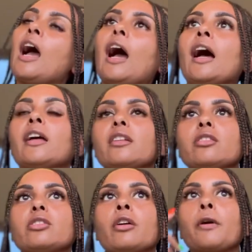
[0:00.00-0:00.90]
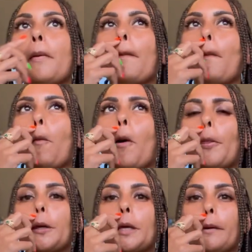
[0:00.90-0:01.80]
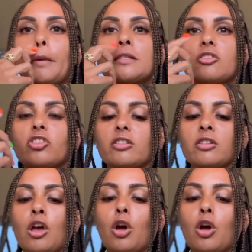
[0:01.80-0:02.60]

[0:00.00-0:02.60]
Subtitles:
and what are the key messages?